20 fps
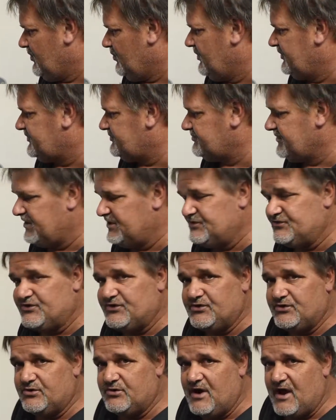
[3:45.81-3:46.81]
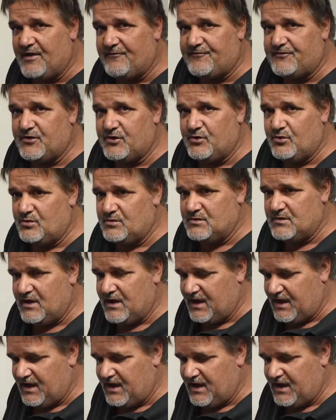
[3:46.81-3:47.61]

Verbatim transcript: which means you have to,